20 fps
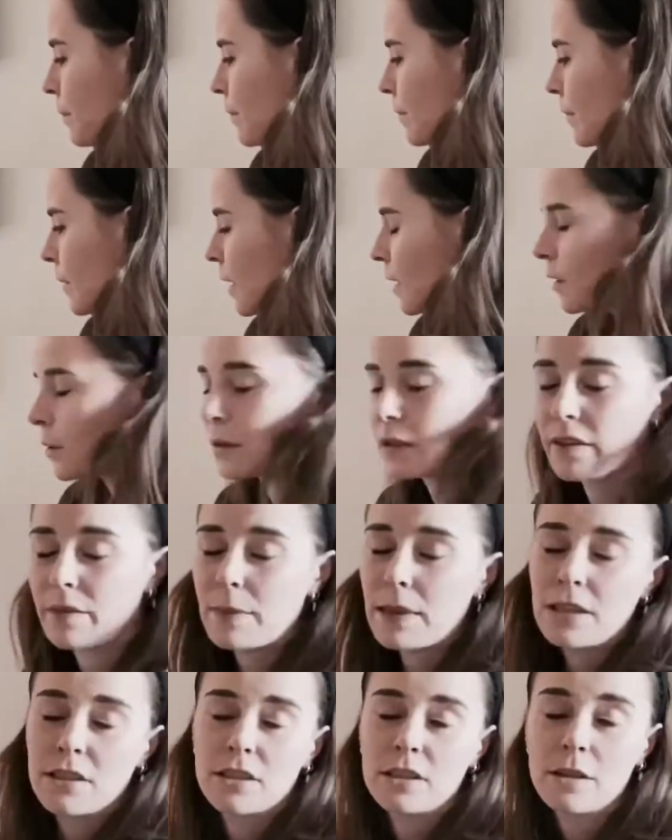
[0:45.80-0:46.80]
So as I've
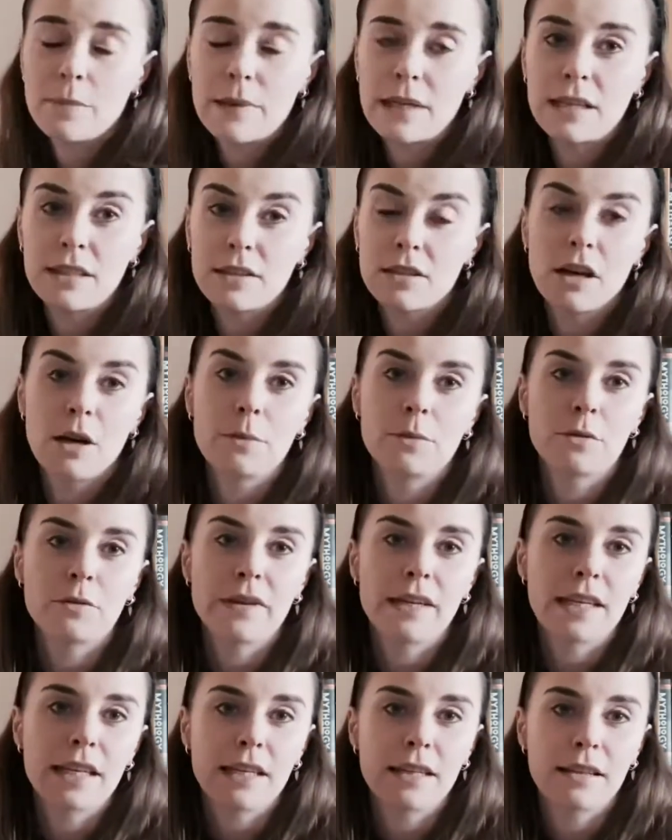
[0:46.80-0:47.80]
mentioned a million times
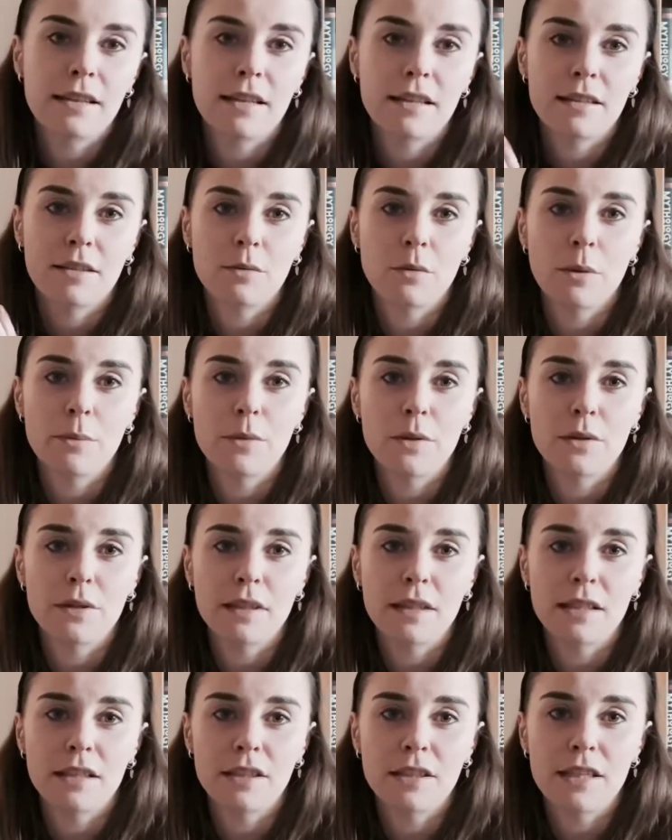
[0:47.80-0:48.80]
already, this is what I'm using
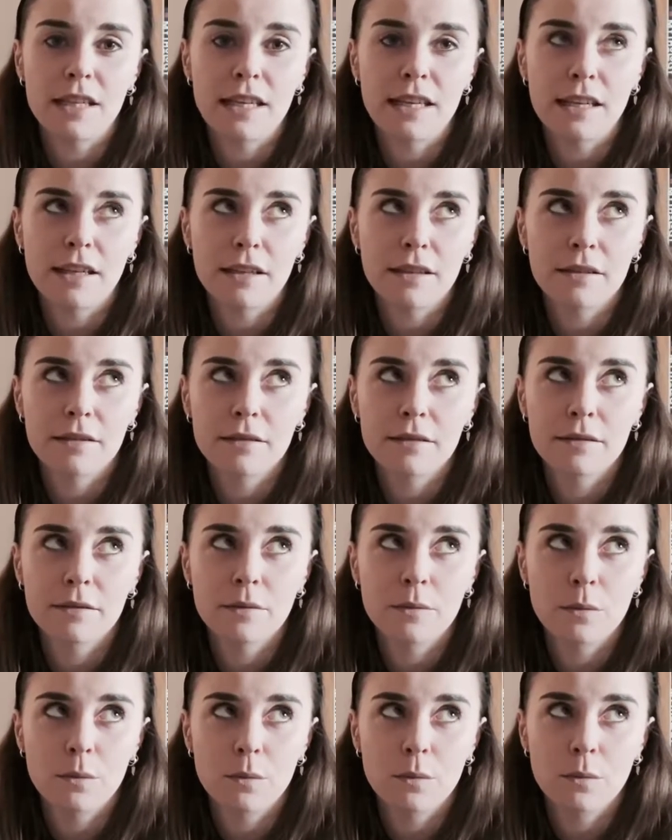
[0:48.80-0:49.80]
this year,
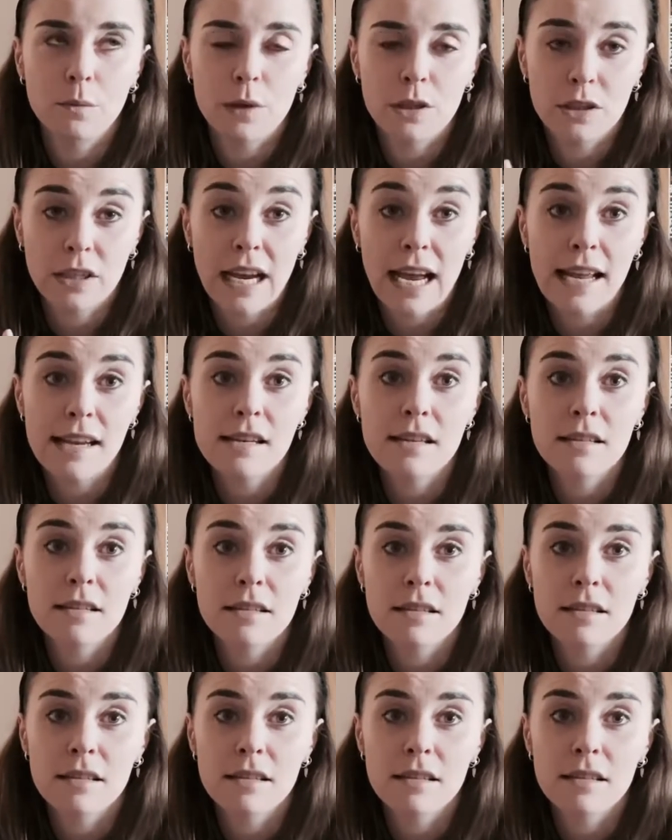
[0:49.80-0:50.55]
which I hate.